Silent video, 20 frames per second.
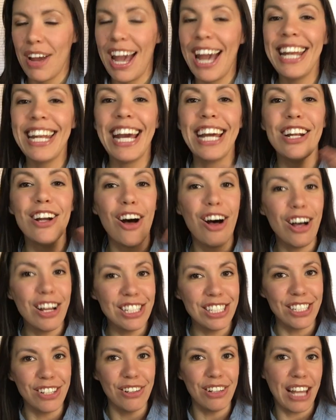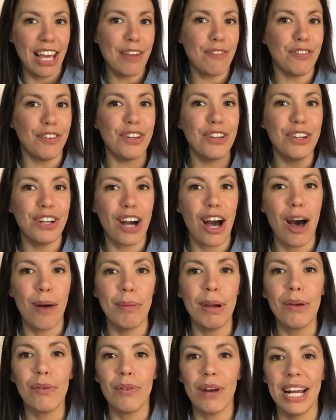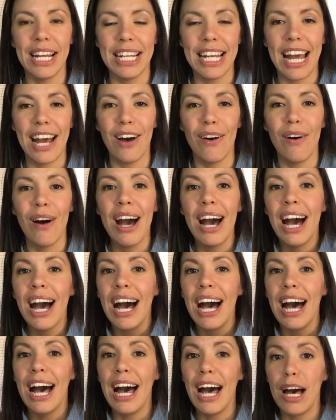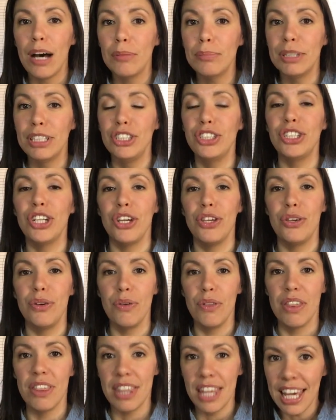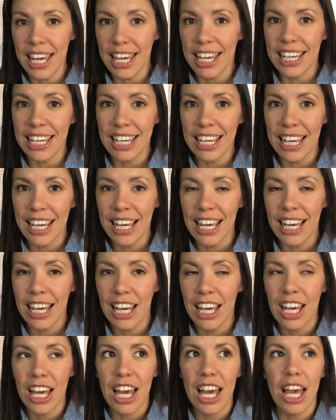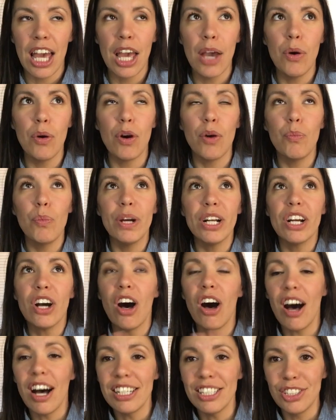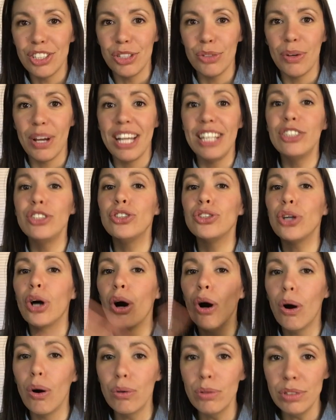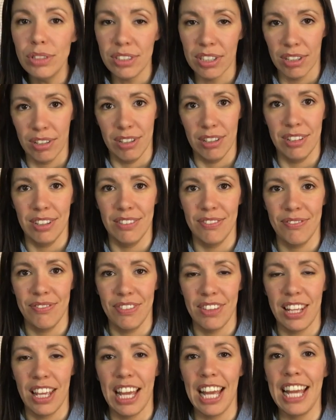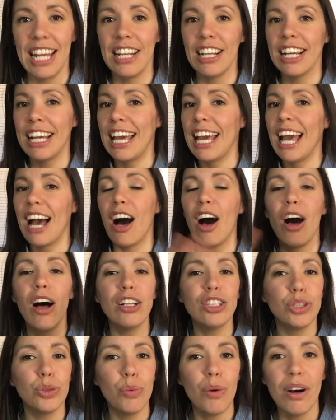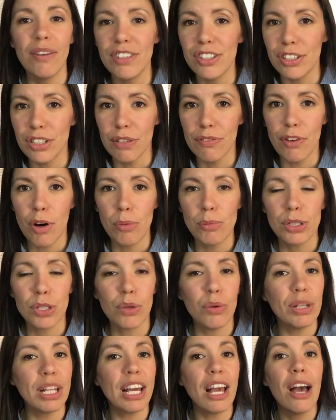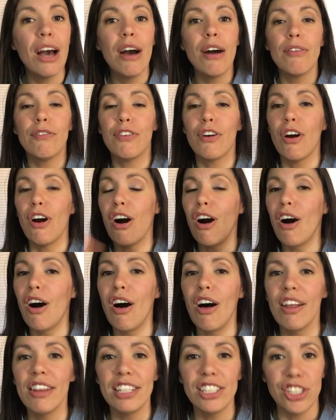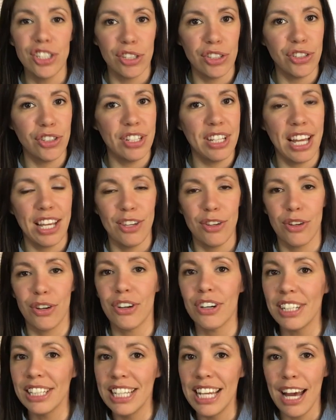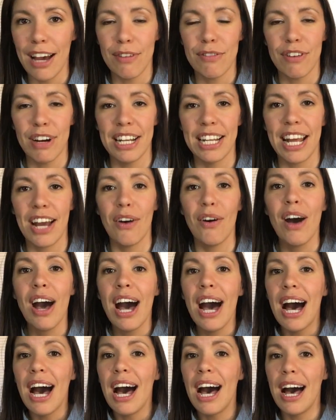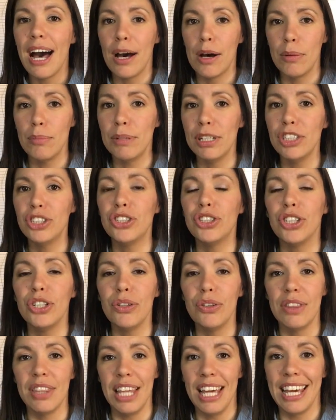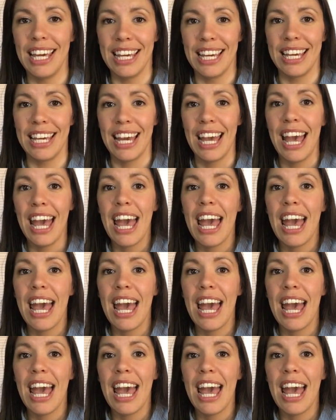And I'd also like for you to comment right now how much you think it would cost you in total in all 12 years of homeschooling for all the children that you currently have right now. How much do you think?